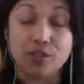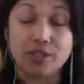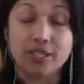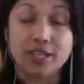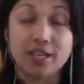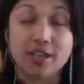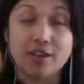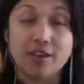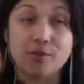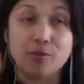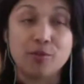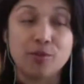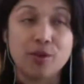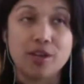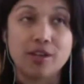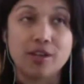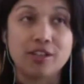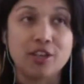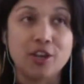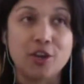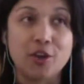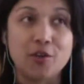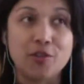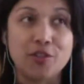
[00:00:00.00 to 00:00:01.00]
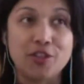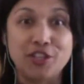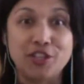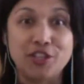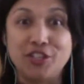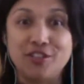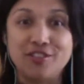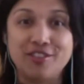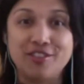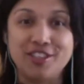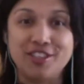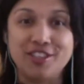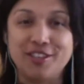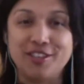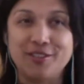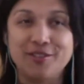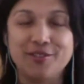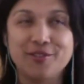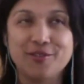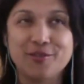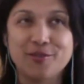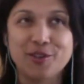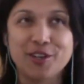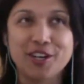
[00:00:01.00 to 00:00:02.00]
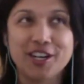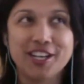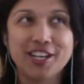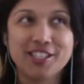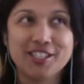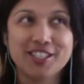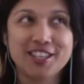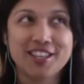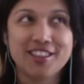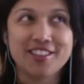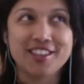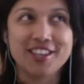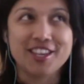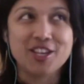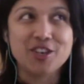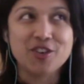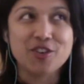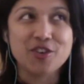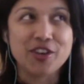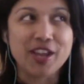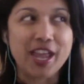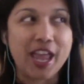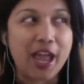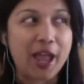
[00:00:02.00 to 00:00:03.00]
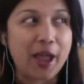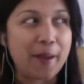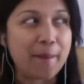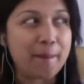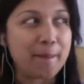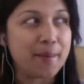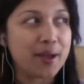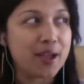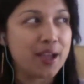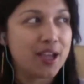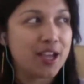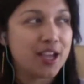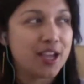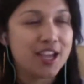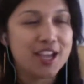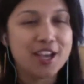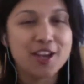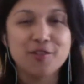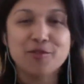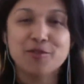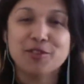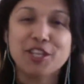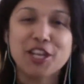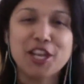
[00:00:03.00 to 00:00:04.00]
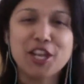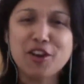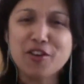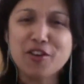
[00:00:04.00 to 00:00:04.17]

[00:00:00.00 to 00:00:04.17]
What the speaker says: the what did I say? The inner game was an inner